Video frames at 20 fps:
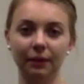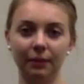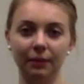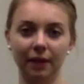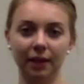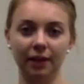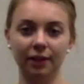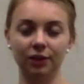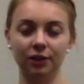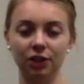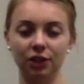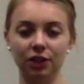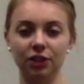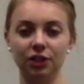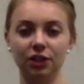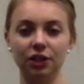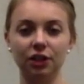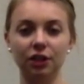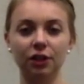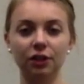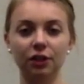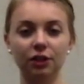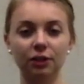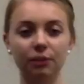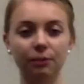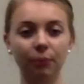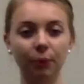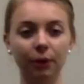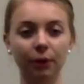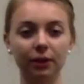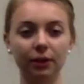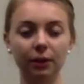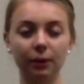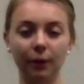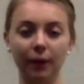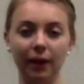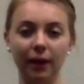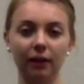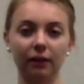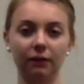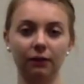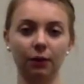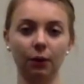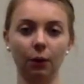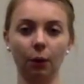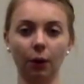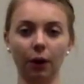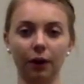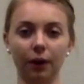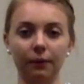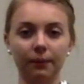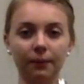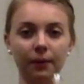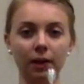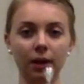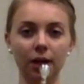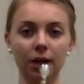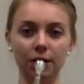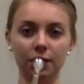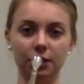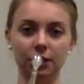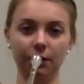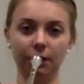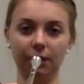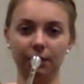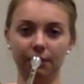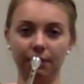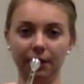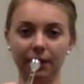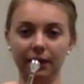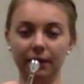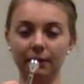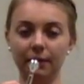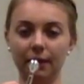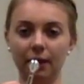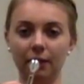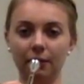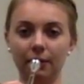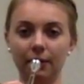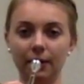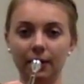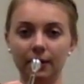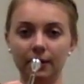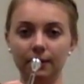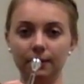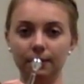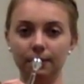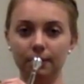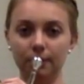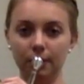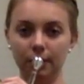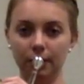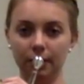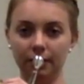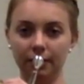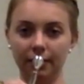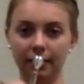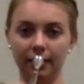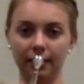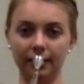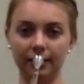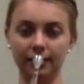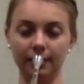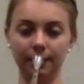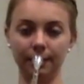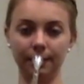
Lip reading: be just to support the weight of the horn. So you would bring the mouthpiece to your face,